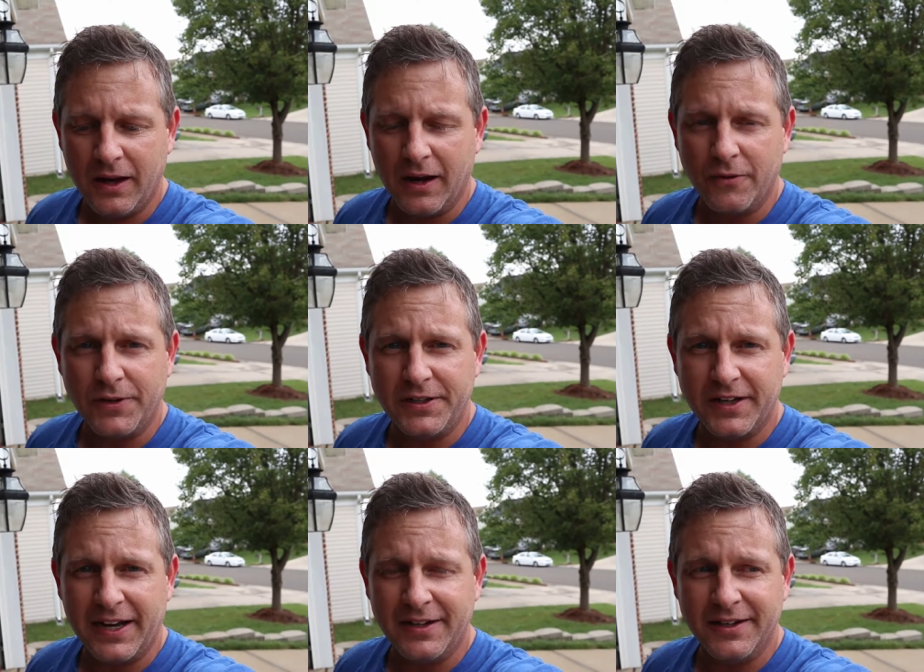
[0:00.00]
uh,
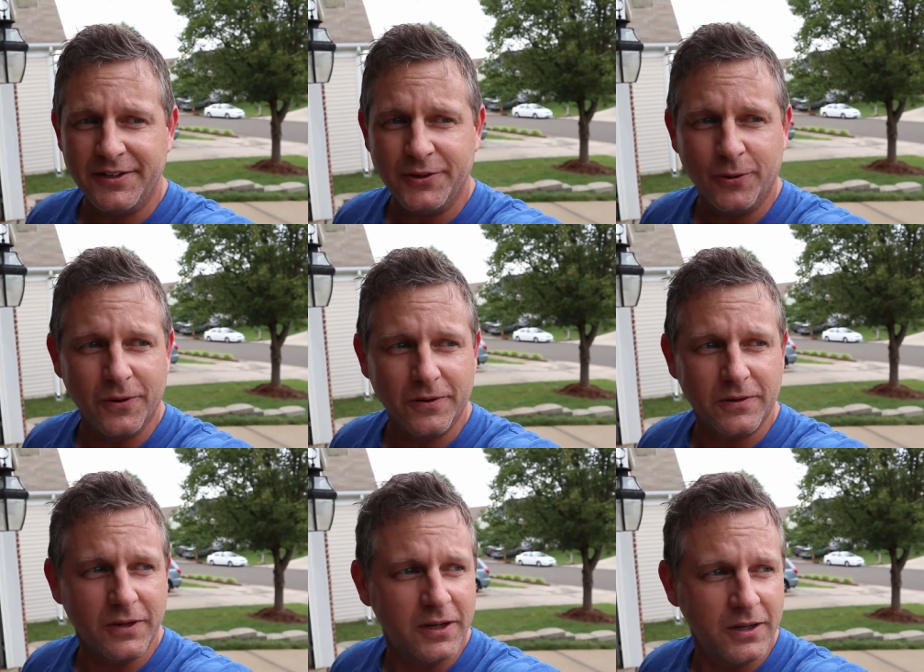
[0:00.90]
retighten, and torque
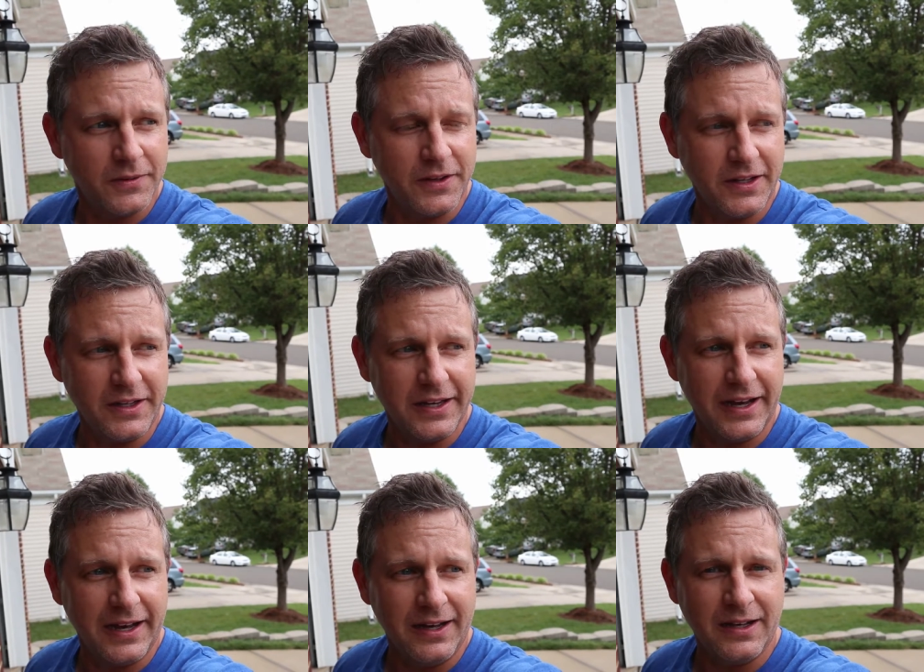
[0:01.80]
the
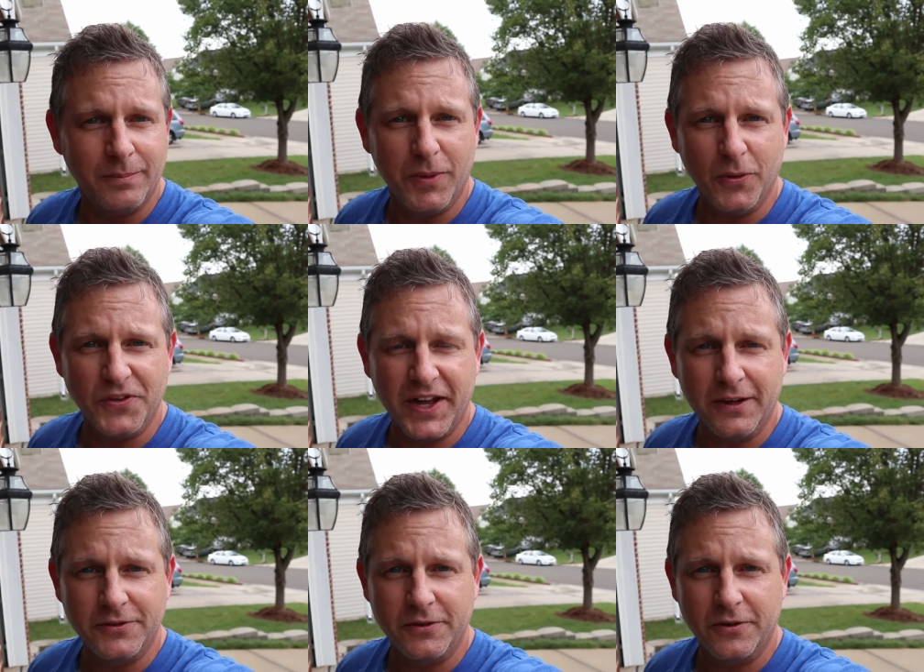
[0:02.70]
uh, bolts
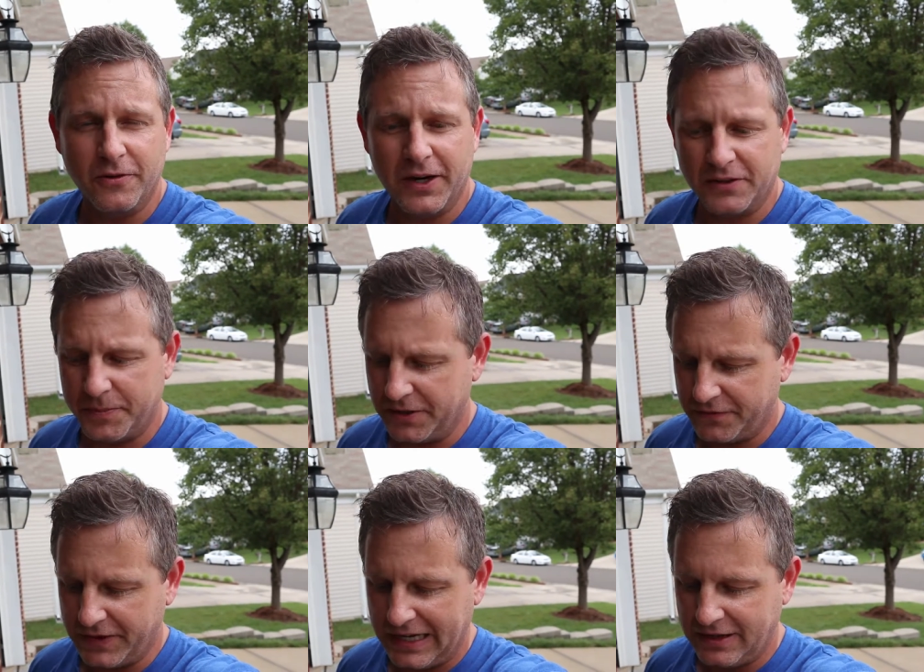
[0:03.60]
down to the correct
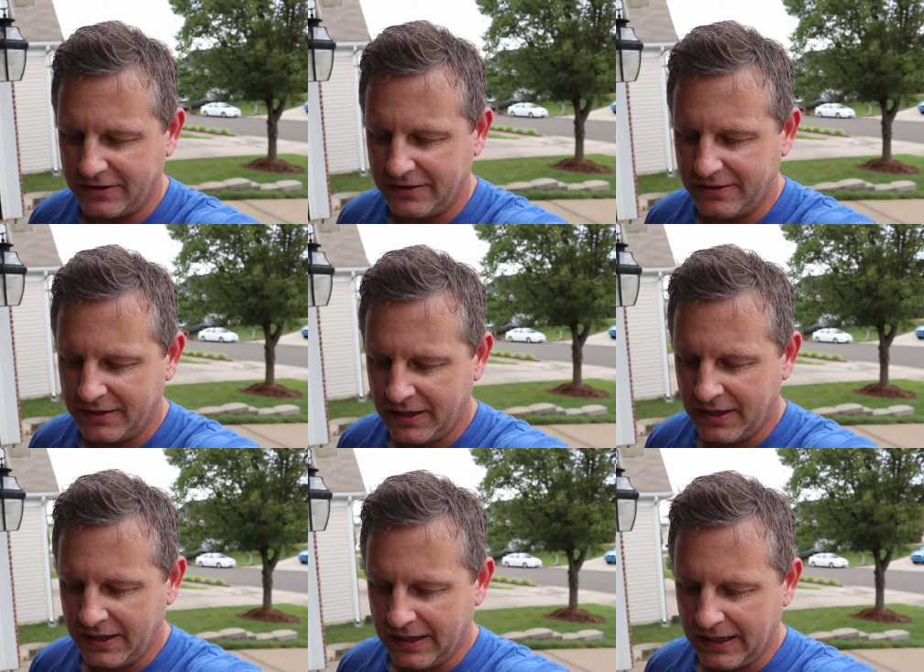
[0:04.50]
specifications.
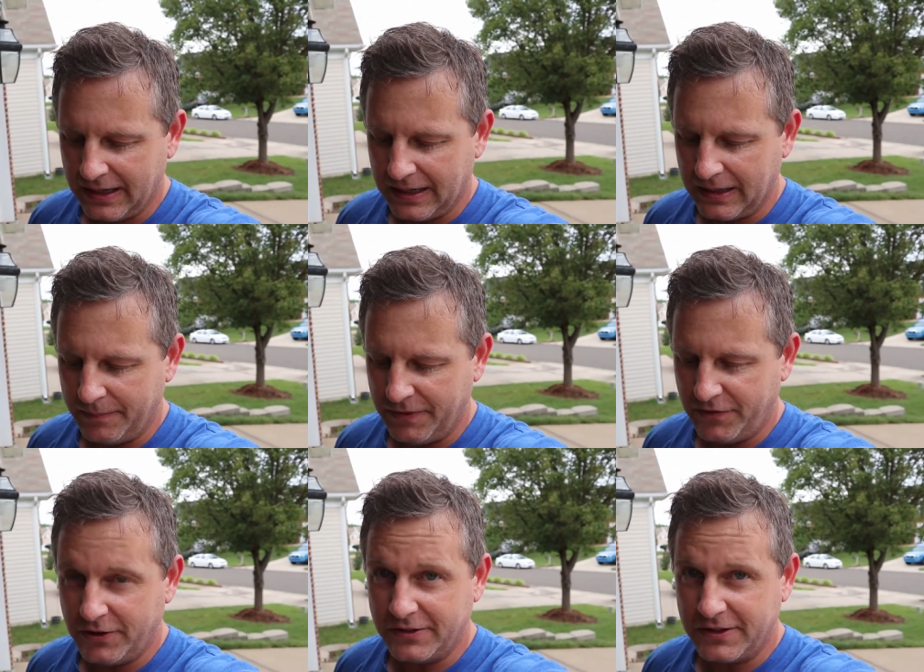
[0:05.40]
Um, if
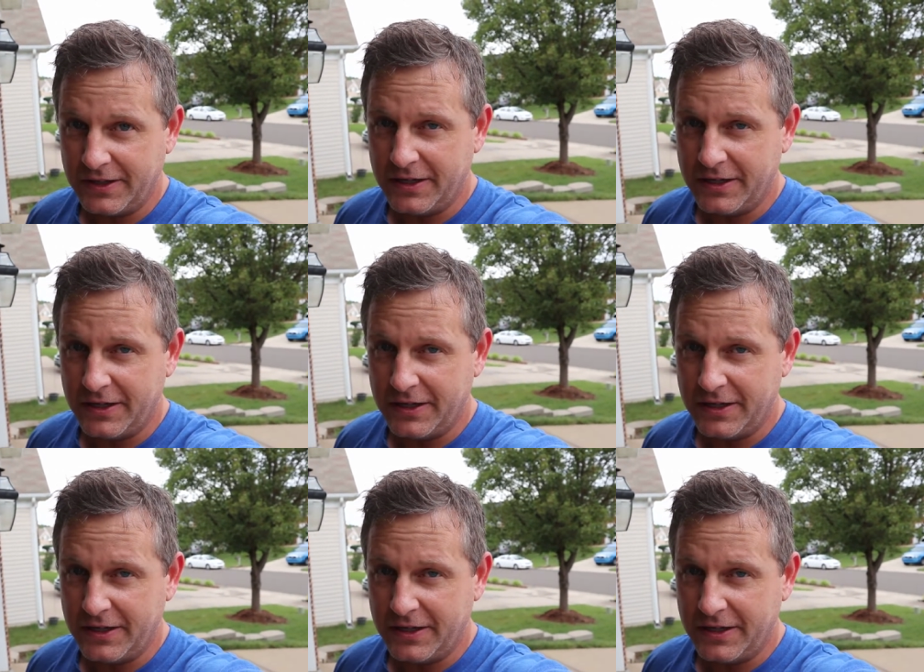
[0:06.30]
you can see